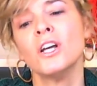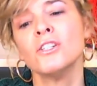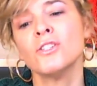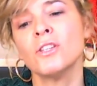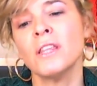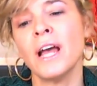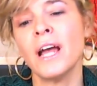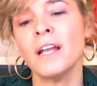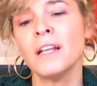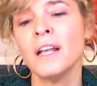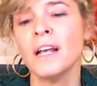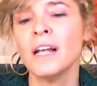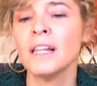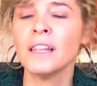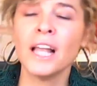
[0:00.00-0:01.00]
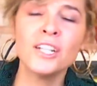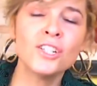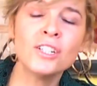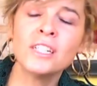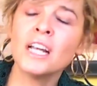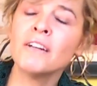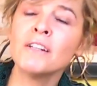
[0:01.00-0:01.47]
So that
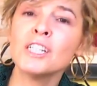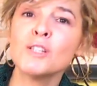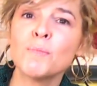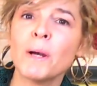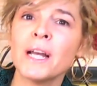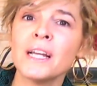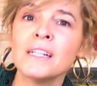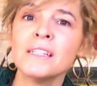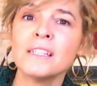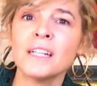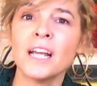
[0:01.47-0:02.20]
legendary spice